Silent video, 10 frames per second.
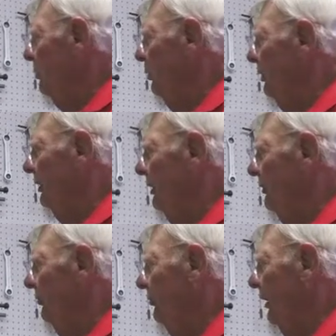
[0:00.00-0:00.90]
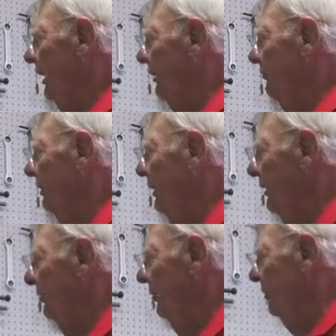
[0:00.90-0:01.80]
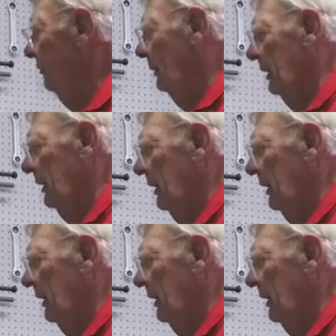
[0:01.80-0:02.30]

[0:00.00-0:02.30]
put this shaft into the spine